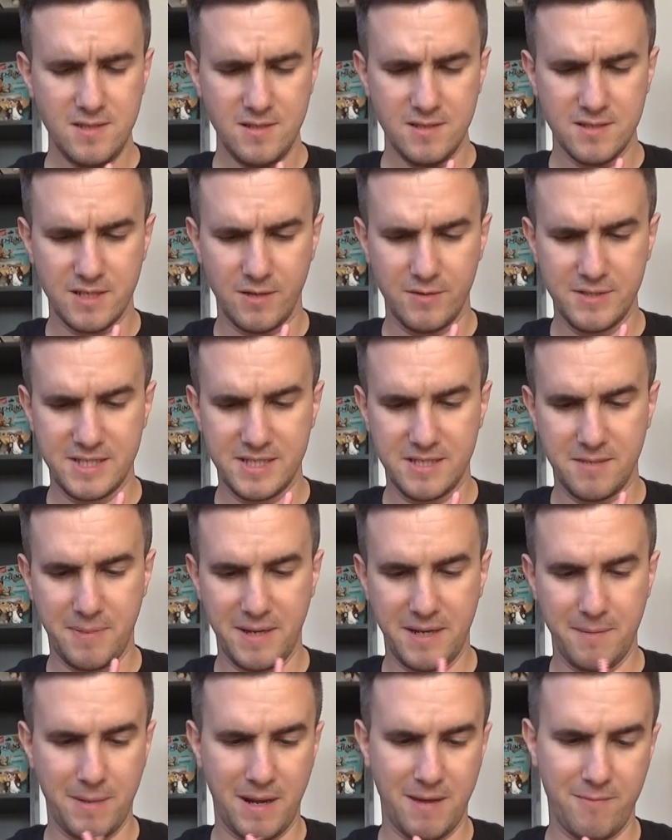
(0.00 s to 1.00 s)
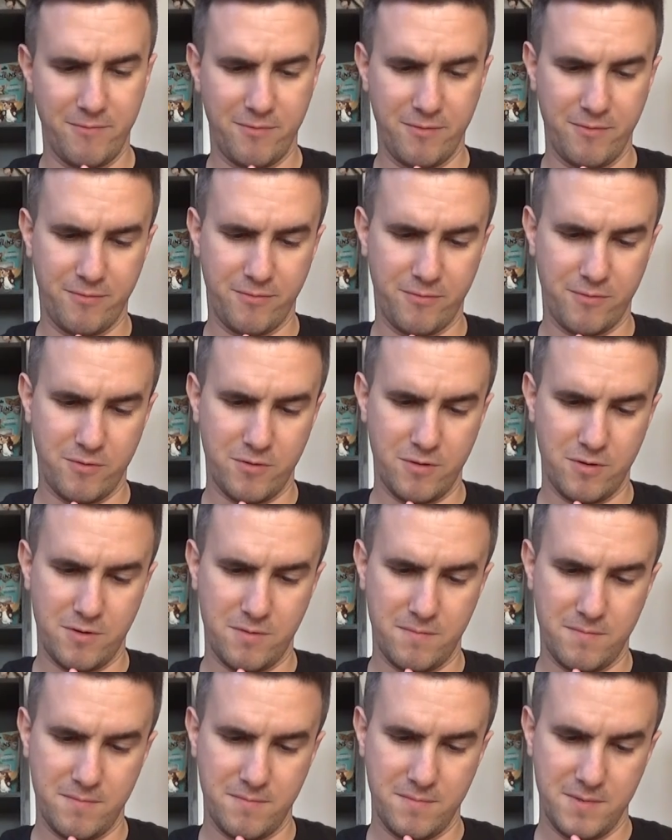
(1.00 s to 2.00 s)
So this is a Pink Panther
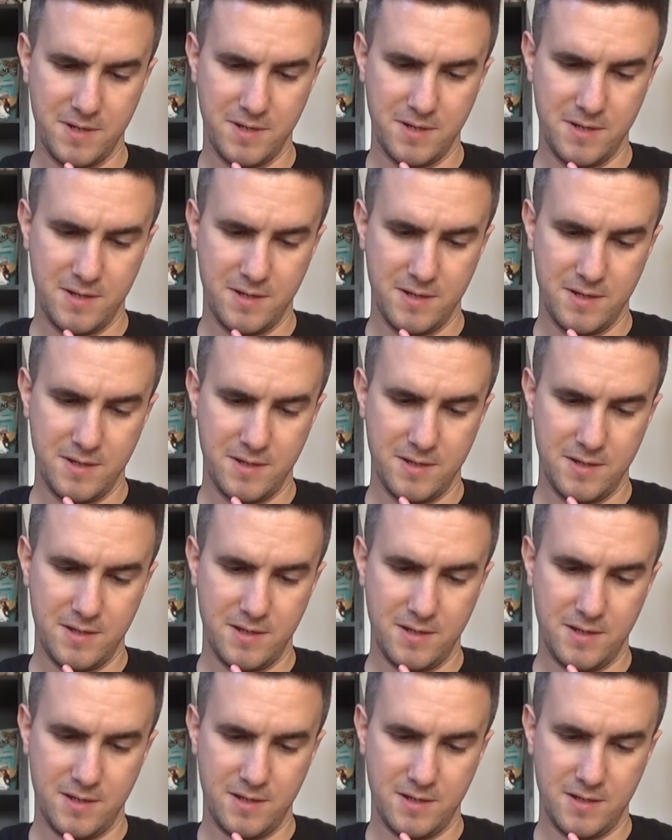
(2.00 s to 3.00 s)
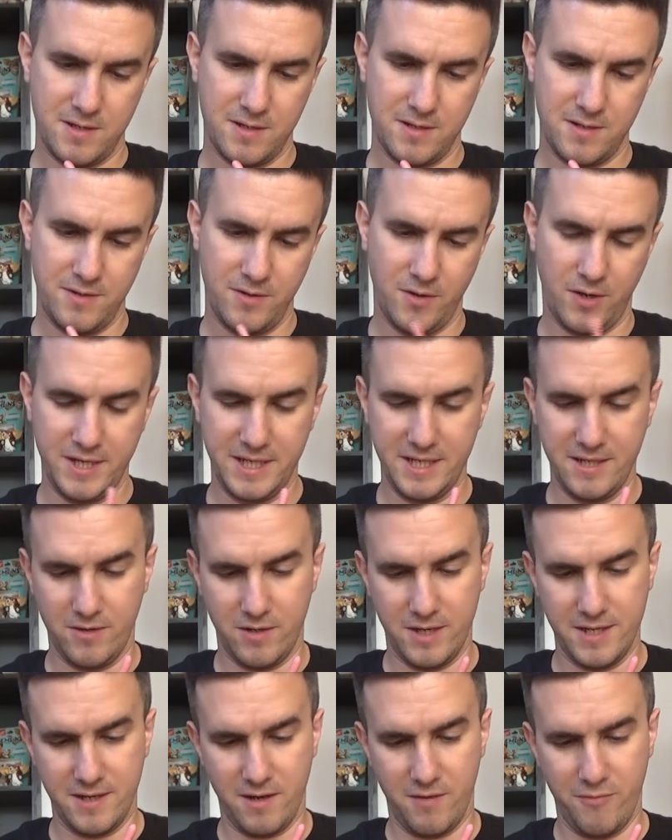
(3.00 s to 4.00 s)
from 99.
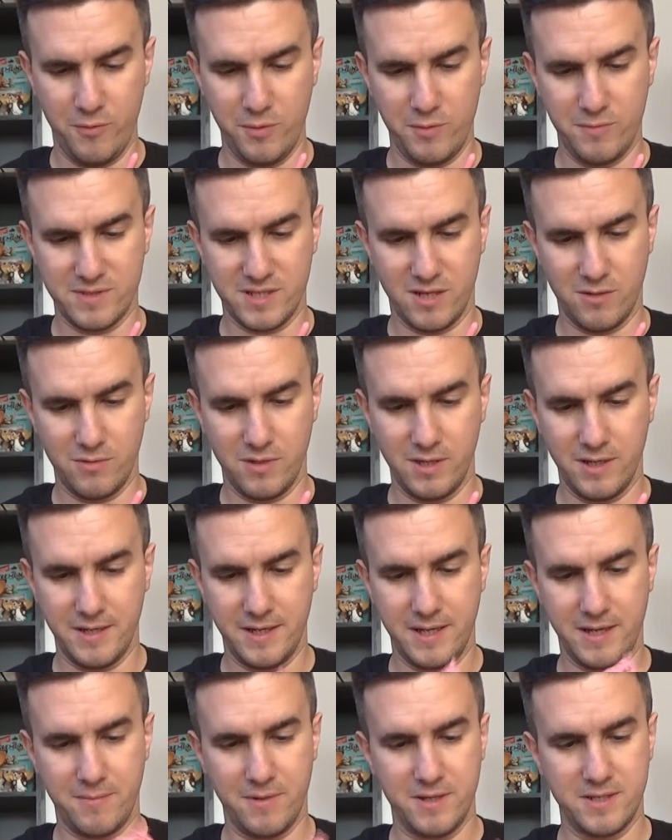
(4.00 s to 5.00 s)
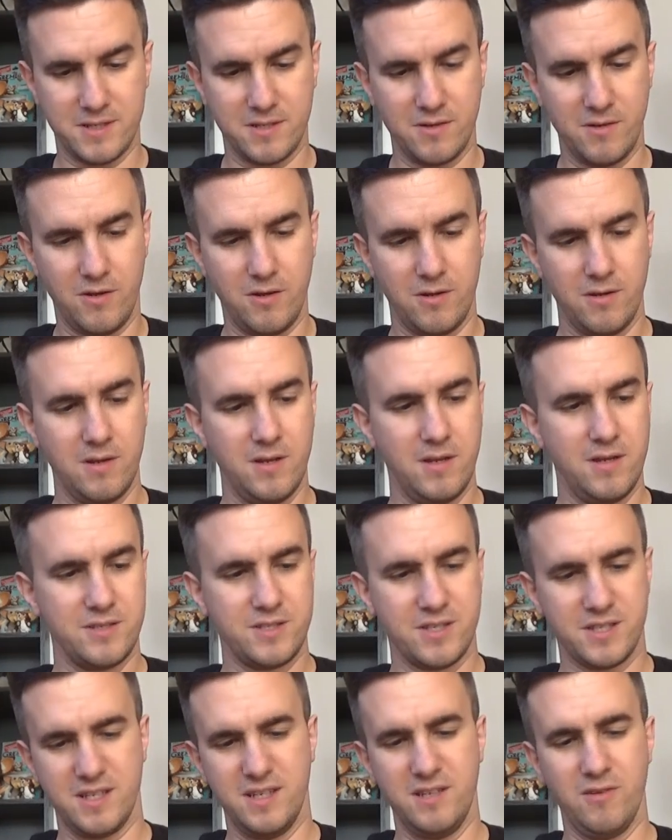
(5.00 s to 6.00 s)
I thought it was older than that, but it's not.
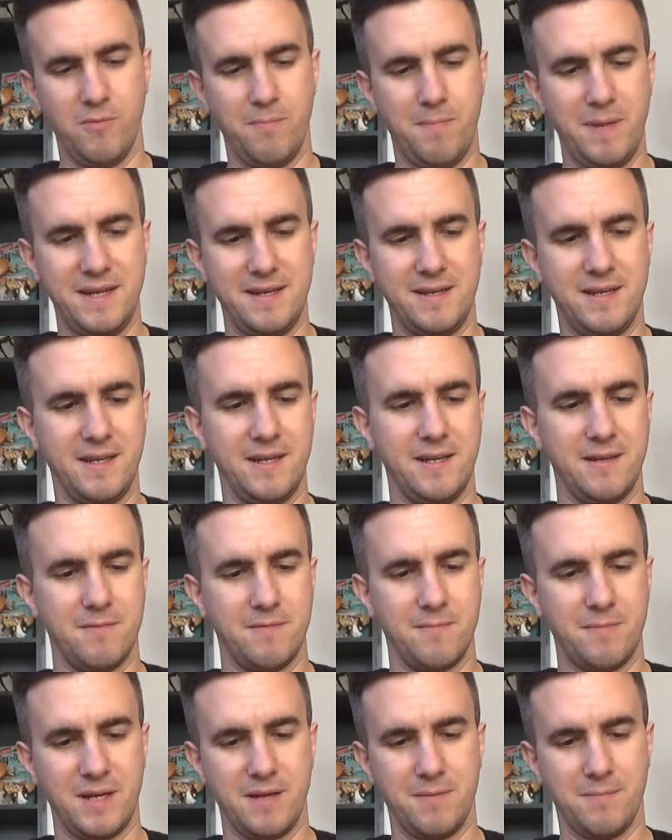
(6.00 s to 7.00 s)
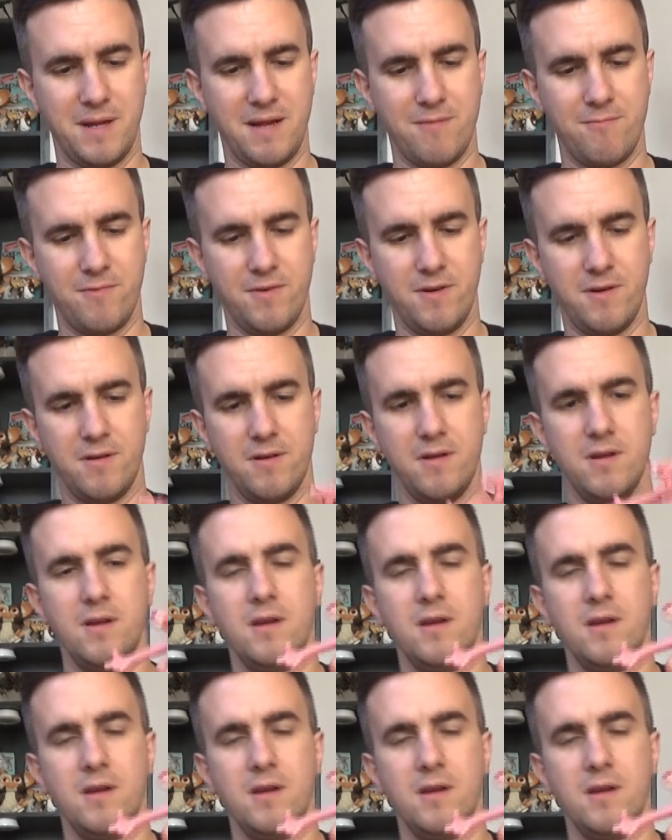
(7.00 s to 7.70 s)
Just a little bendy Pink Panther.